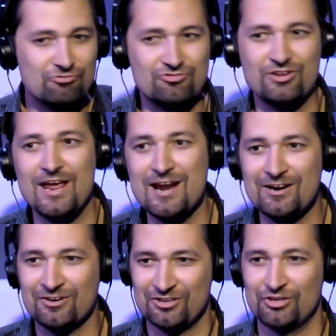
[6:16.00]

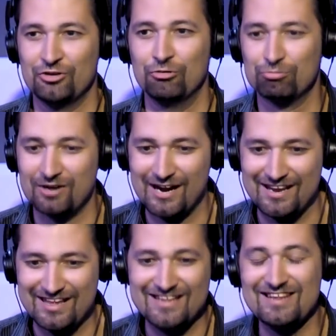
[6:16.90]
dare you yeah.
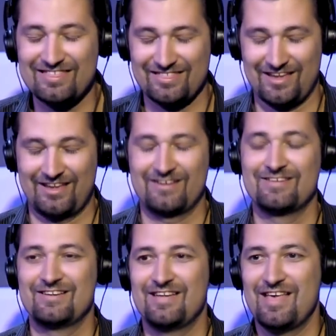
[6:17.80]
write anything
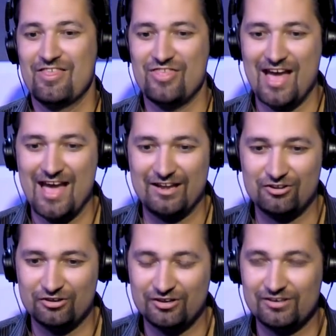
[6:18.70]
that
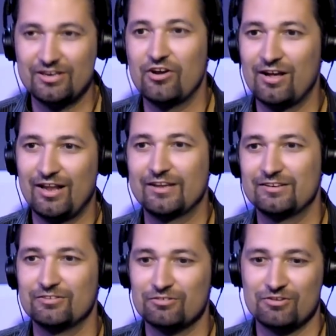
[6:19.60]
could you know like
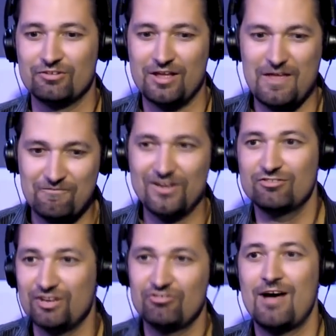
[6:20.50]

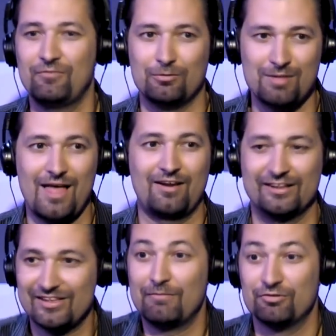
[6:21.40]
infanticide's awful. Blah.
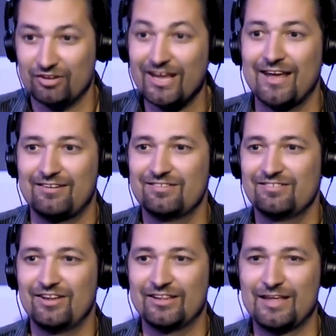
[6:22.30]
Like that was it.
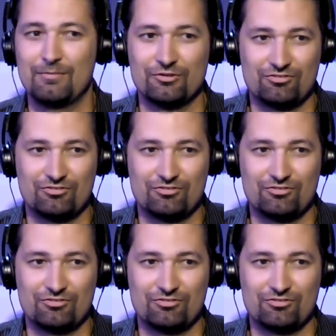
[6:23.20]
Mm, like that right.